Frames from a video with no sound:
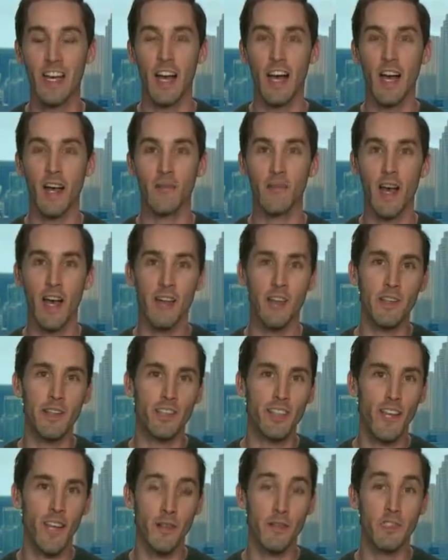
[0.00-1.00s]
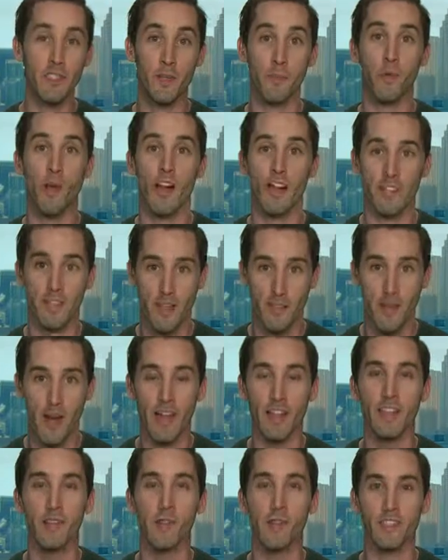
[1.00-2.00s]
I think I was surprised that
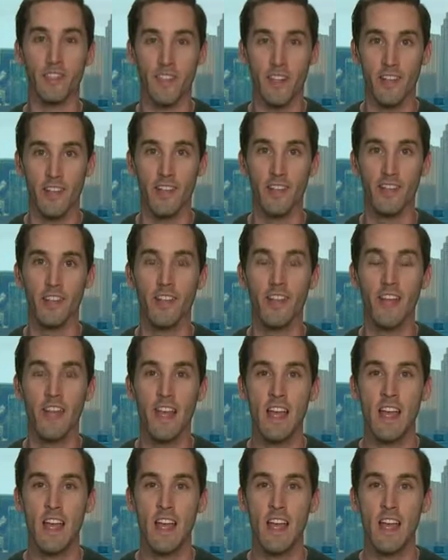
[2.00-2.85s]
Miley wasn't in there,